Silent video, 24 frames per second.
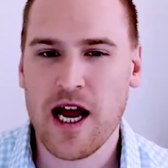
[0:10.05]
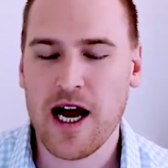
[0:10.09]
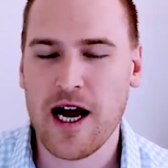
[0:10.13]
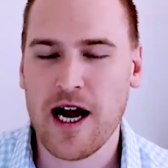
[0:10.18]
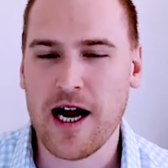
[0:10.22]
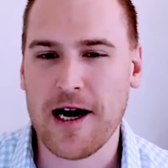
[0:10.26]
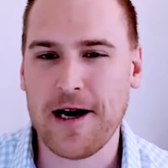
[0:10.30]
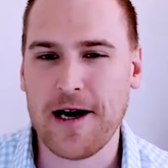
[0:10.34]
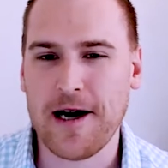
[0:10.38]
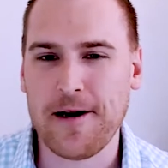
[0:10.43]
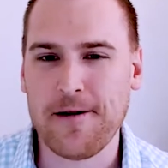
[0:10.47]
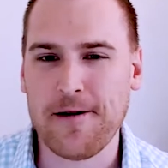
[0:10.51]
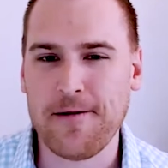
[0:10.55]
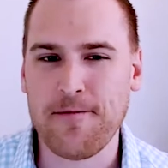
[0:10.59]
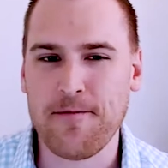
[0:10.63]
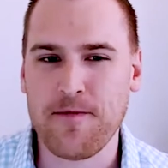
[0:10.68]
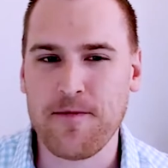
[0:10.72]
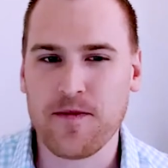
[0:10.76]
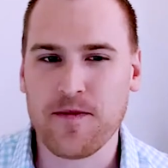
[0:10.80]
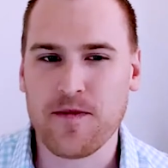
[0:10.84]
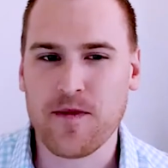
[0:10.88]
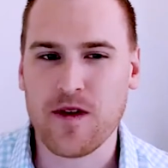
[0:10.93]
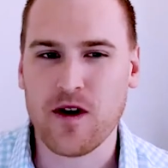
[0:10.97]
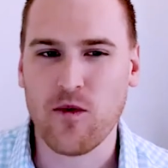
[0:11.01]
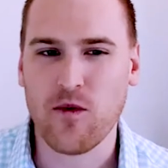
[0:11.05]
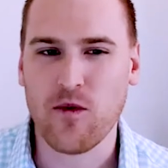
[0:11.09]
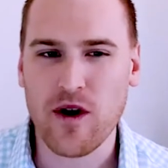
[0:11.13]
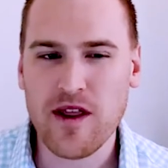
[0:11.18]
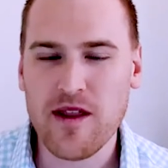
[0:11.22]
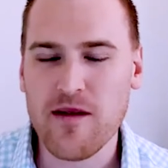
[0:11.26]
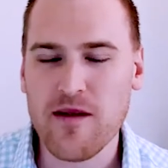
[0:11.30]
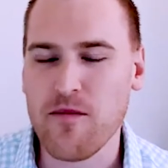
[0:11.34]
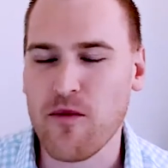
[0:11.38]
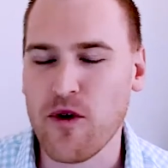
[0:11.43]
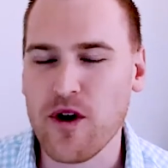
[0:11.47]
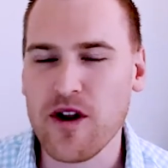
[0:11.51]
um, one of
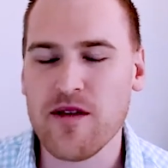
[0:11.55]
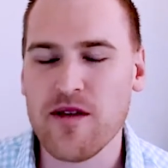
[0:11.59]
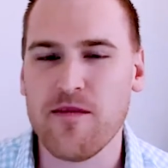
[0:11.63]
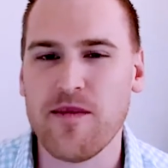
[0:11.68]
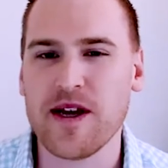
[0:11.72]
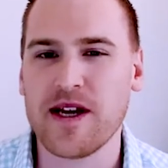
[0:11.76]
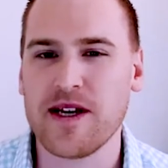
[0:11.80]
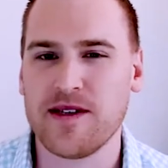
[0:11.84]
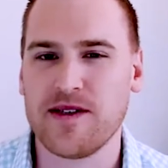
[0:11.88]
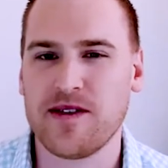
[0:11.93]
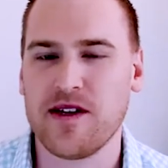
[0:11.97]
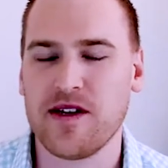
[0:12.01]
the one of the biggest